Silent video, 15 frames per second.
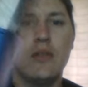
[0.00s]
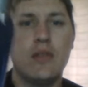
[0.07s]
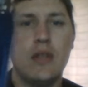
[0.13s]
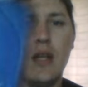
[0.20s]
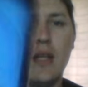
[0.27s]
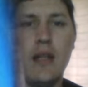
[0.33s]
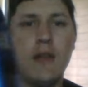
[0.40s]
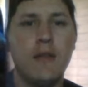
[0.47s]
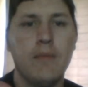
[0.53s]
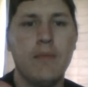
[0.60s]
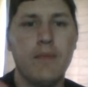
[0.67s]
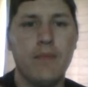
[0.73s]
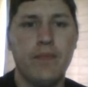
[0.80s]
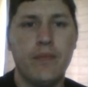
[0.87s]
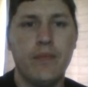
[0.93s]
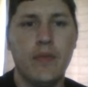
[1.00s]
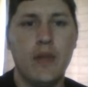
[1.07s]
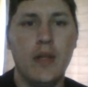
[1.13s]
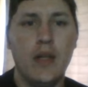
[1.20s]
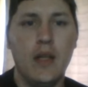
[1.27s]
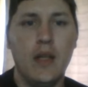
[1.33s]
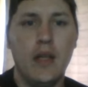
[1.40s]
C80.
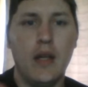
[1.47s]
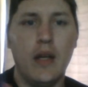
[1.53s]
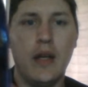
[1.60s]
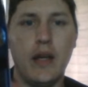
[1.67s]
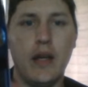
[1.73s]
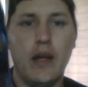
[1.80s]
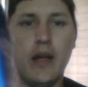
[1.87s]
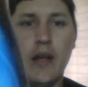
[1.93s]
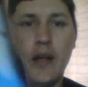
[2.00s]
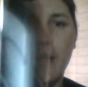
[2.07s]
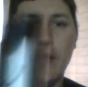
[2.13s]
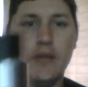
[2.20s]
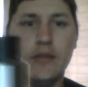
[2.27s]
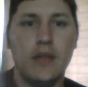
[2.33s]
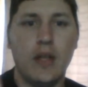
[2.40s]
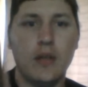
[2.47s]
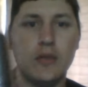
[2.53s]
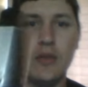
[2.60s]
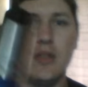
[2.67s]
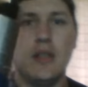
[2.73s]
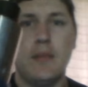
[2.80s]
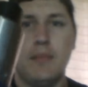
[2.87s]
The whole
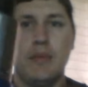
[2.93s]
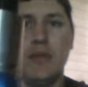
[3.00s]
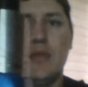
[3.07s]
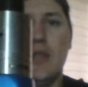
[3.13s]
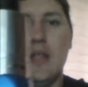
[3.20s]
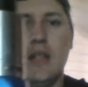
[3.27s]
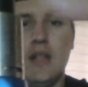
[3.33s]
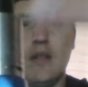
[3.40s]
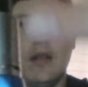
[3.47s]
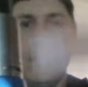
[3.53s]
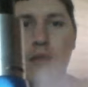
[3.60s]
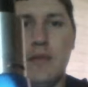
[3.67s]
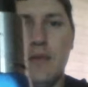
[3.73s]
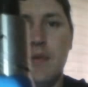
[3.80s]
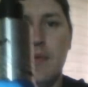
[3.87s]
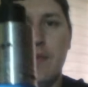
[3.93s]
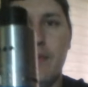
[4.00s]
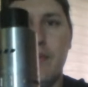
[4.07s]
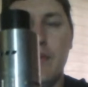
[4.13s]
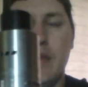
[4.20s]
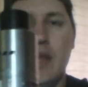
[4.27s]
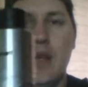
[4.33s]
setup you see here.
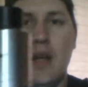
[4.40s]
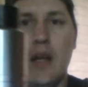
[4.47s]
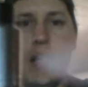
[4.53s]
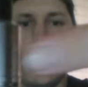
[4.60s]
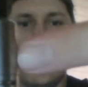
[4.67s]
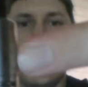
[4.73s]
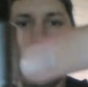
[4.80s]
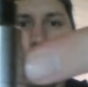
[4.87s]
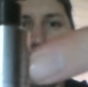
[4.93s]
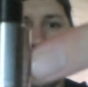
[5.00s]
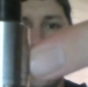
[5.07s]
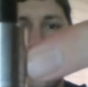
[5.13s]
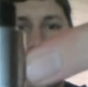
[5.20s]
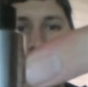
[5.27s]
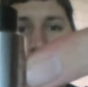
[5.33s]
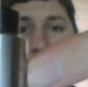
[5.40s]
I got the Sense